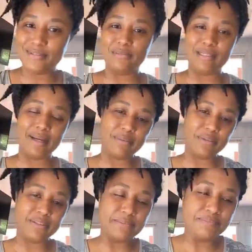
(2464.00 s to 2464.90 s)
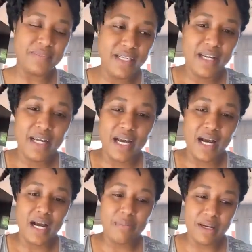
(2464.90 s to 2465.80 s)
that was a black person.
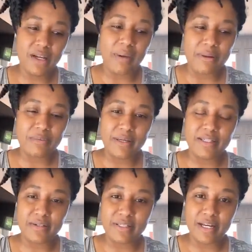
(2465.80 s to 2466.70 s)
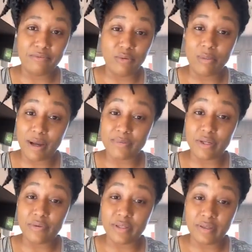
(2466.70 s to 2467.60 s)
But anyway, I was placed on the second floor, but I
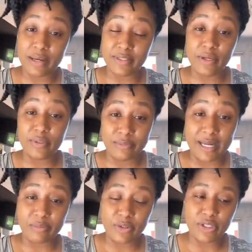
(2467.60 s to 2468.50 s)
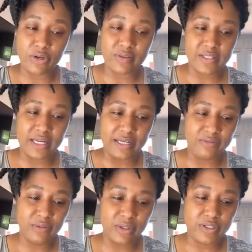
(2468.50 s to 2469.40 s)
was the only black person on the
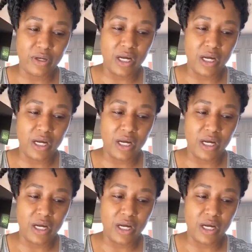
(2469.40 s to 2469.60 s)
second floor.